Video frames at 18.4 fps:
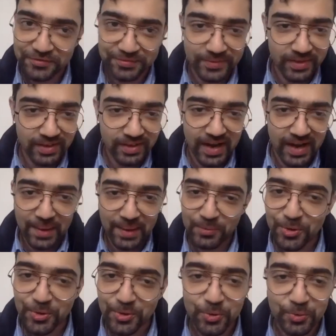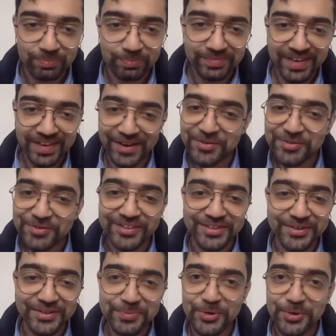I'm going to hand over
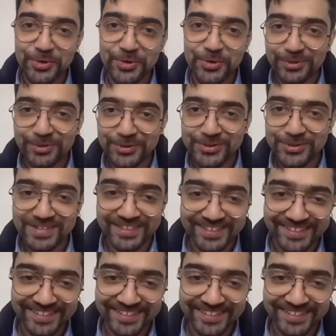the podium to you, sir.